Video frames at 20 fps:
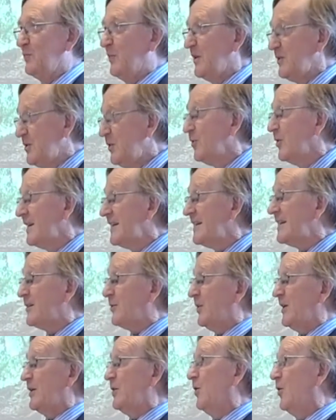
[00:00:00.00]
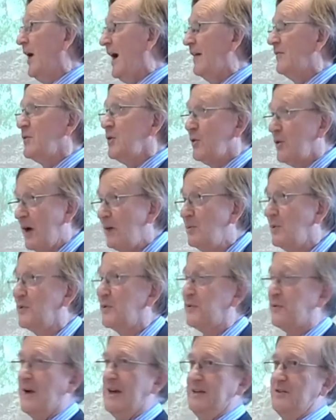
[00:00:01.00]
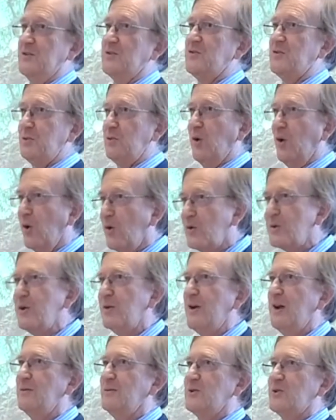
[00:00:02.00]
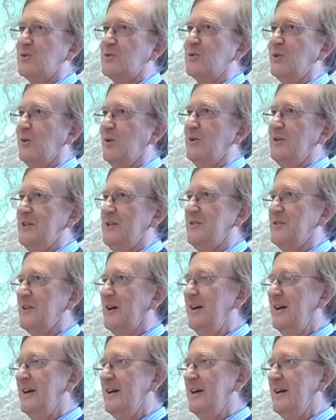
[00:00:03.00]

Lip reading: But you'll equally all have your own threads through all your own stories.